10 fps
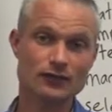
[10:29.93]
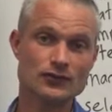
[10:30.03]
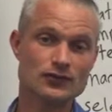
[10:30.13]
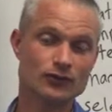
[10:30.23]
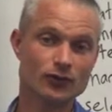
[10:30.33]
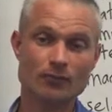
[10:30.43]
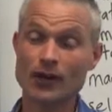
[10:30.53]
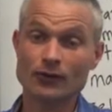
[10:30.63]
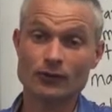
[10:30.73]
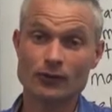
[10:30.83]
soil
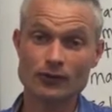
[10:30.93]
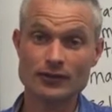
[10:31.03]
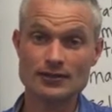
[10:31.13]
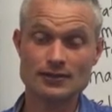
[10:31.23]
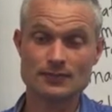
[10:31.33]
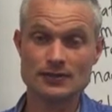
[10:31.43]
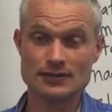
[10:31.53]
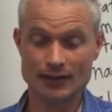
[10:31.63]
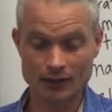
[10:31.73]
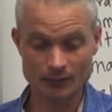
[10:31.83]
microorganisms to
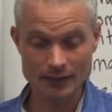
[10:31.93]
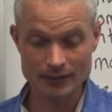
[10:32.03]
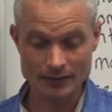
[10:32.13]
help,